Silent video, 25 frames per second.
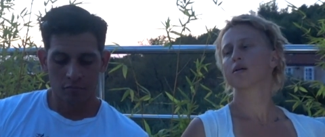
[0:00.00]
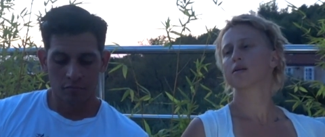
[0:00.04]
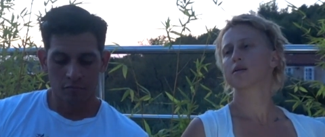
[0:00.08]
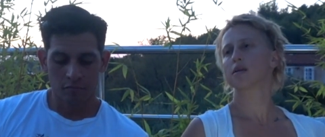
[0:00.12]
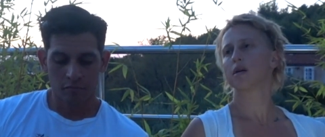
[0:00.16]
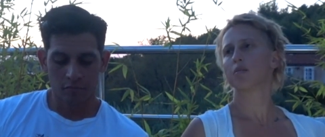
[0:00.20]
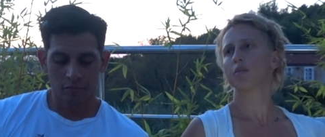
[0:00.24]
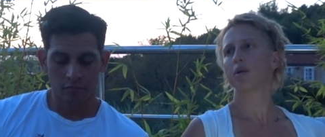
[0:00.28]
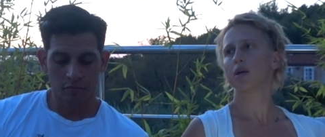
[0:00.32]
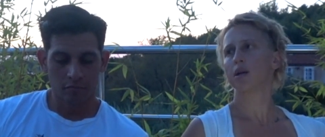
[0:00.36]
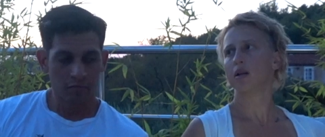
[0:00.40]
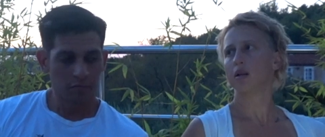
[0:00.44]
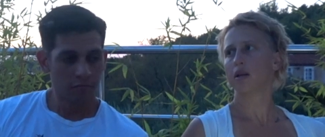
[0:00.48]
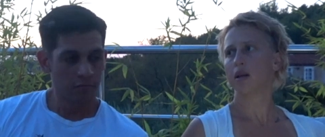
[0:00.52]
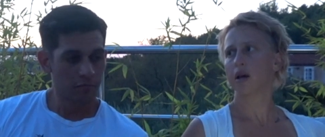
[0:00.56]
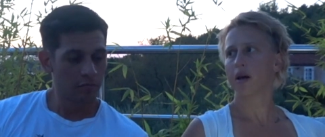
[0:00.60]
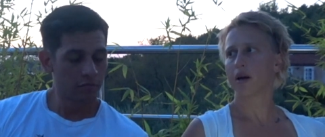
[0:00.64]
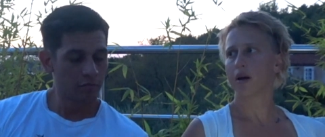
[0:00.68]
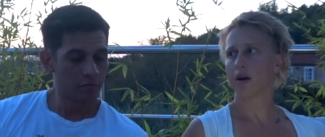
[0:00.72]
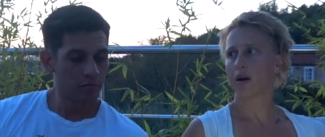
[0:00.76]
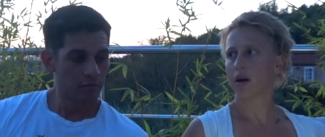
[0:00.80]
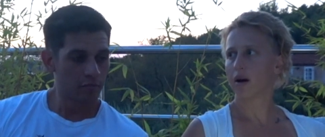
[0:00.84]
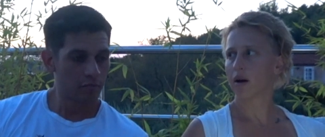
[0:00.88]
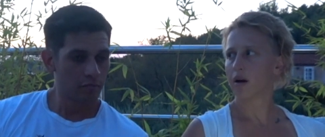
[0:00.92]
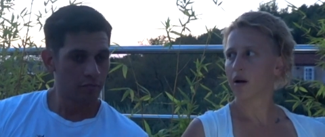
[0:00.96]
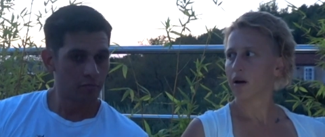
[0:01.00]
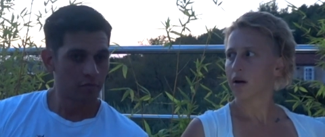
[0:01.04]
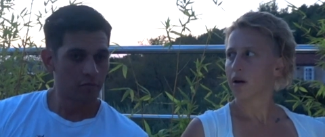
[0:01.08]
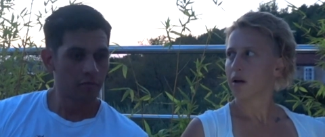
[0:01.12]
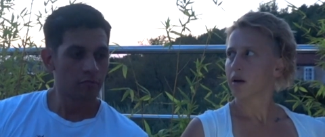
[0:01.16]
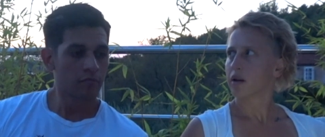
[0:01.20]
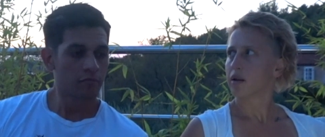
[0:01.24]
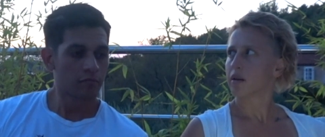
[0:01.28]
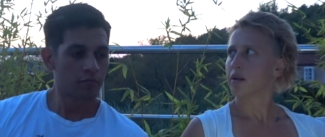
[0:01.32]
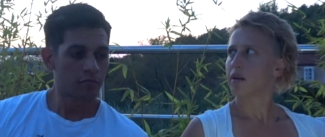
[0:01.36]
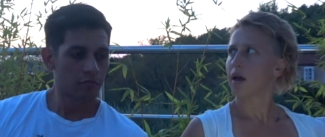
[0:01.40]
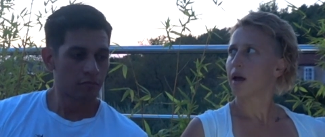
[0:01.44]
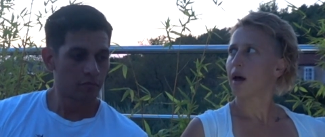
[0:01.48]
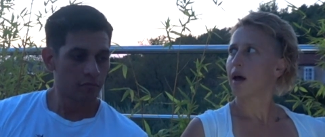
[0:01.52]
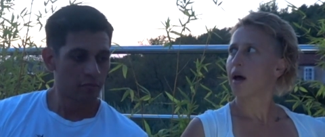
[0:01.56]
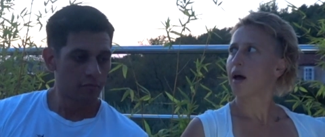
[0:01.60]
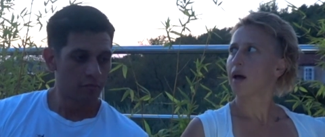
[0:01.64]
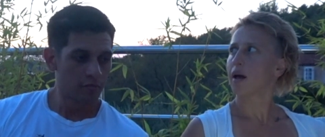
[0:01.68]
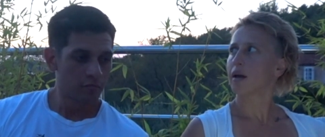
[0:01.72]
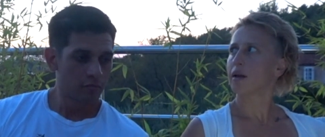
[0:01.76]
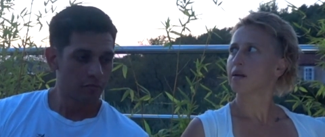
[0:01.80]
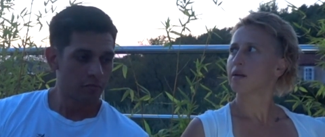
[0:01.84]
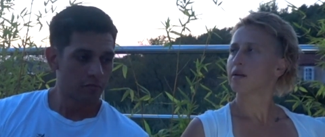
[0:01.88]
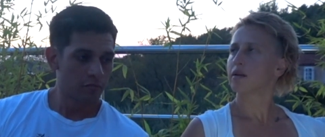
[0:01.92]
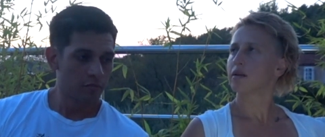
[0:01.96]
Speaker 1: somebody there
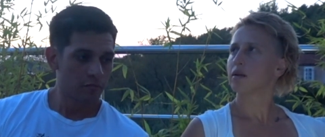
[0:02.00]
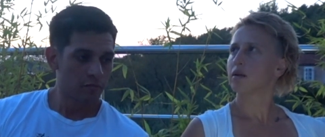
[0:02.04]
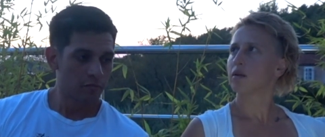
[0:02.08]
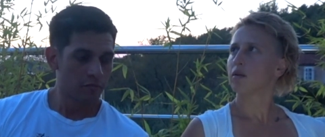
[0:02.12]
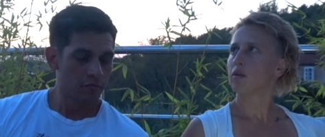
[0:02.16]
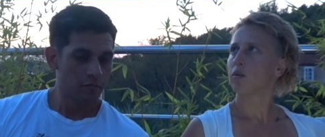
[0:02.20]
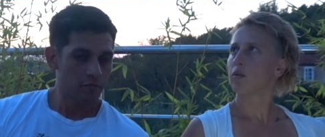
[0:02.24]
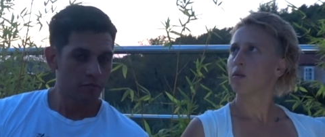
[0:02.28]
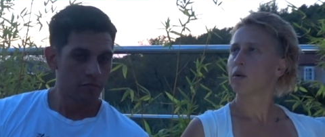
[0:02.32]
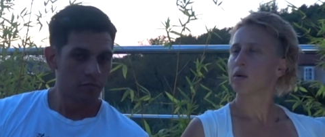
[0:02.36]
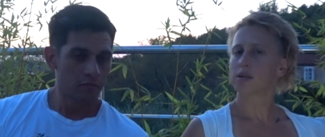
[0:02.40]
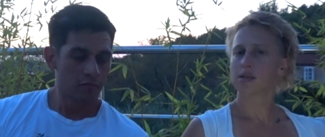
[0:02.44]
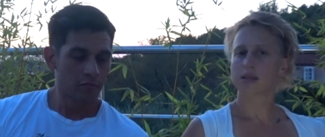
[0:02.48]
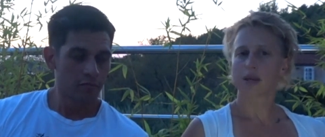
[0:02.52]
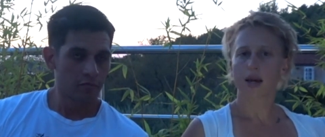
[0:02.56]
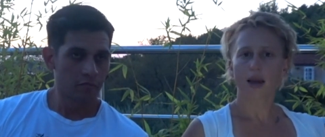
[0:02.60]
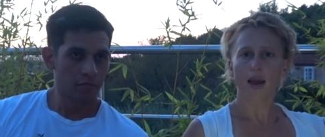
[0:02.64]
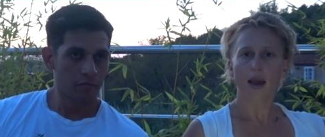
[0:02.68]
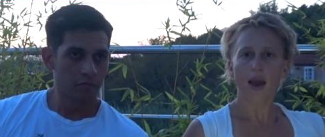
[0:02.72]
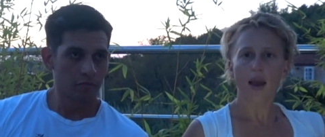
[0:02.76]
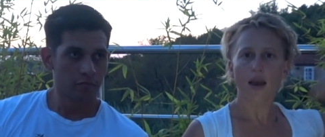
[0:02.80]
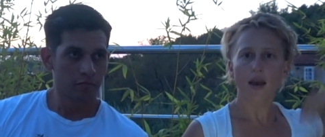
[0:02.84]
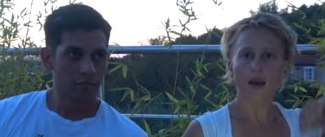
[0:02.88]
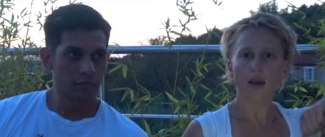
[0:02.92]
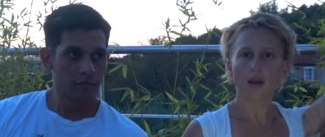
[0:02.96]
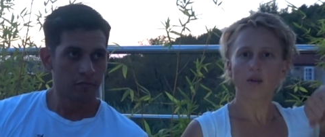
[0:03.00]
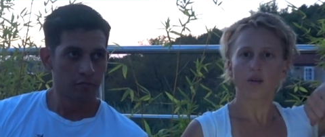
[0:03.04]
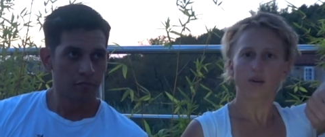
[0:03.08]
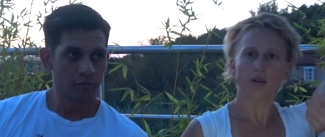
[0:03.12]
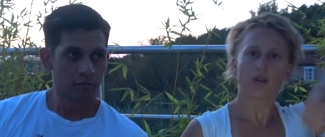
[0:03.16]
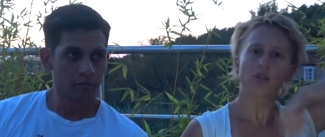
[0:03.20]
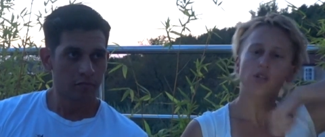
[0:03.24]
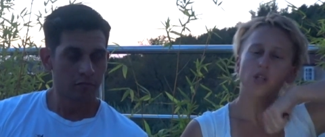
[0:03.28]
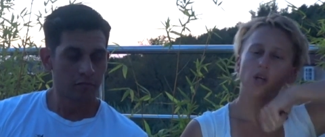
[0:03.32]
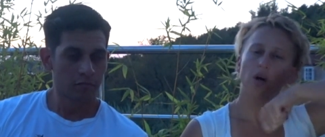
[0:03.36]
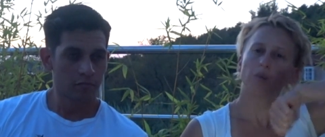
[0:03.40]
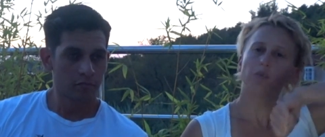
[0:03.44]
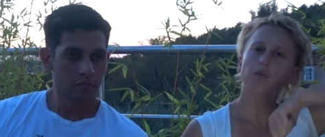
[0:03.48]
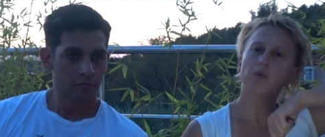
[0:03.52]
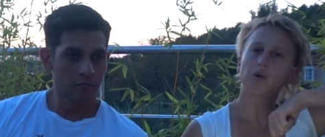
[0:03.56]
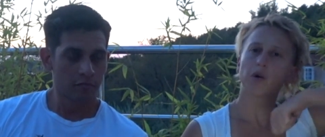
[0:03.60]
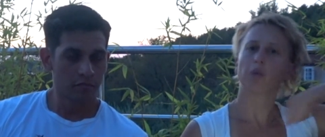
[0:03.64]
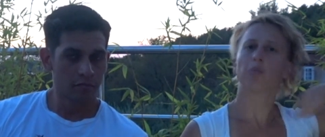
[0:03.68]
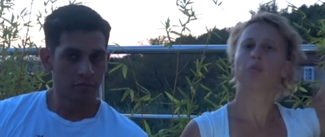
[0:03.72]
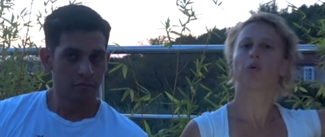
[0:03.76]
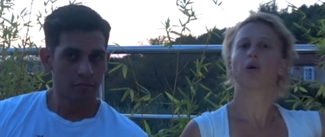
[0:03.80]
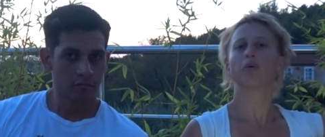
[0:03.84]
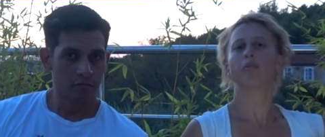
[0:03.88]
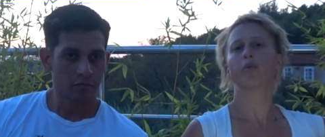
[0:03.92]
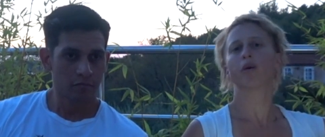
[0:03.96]
that we will say, hey, you didn't show up to
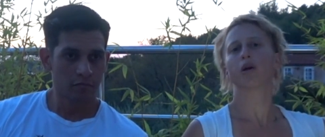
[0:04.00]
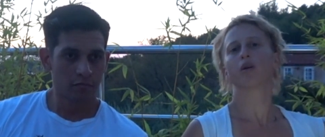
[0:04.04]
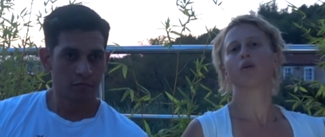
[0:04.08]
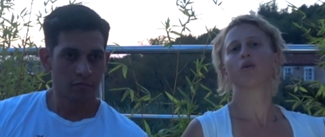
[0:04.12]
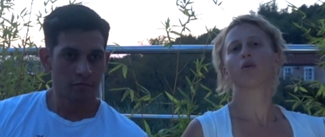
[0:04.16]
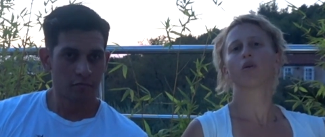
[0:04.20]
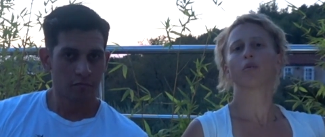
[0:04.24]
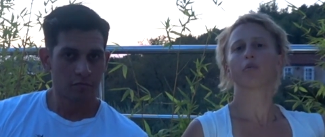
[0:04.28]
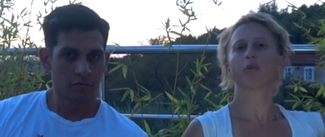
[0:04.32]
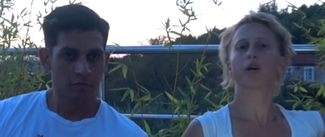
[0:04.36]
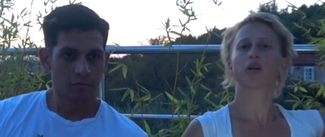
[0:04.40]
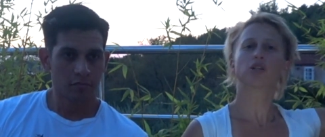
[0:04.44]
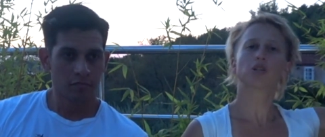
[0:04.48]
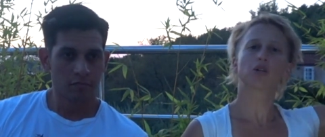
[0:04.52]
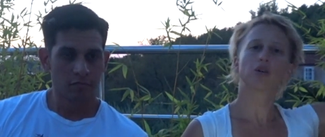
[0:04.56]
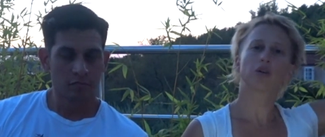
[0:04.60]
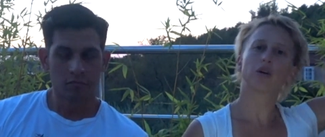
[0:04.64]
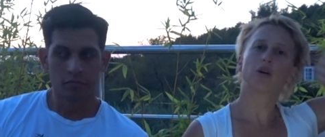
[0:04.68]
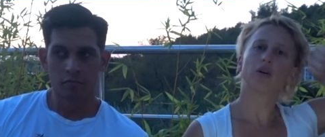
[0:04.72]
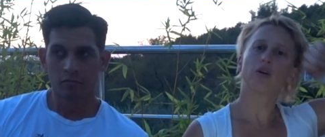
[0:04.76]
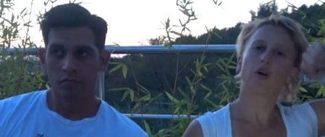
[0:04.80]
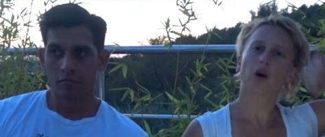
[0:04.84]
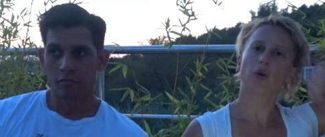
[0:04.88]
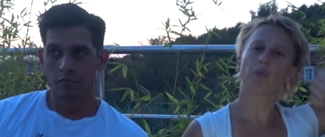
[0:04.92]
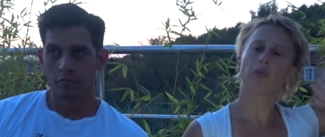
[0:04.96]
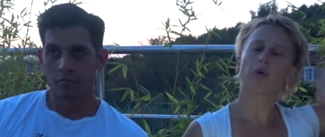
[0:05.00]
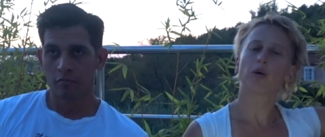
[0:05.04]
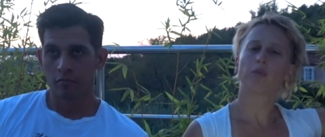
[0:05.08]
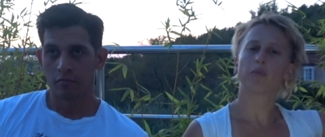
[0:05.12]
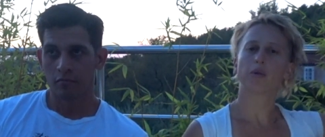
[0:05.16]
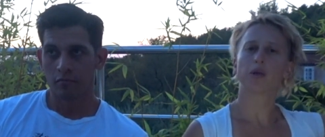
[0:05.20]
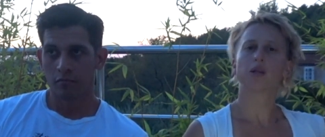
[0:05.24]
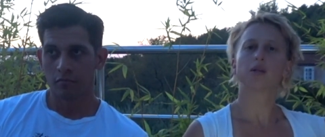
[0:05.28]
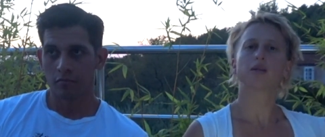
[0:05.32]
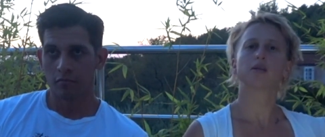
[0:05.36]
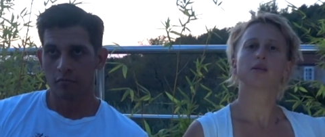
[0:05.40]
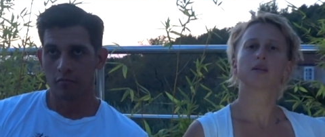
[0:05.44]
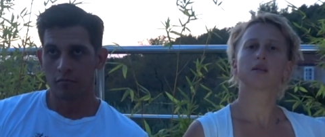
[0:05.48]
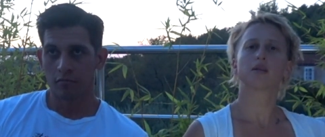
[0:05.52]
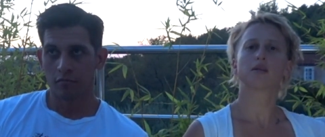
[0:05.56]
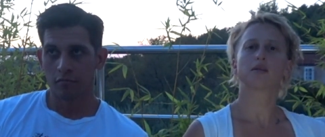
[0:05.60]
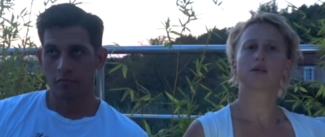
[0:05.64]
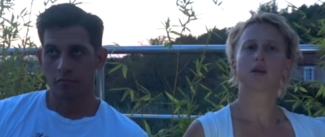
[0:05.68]
our appointment, or make sure you know our appointment is at this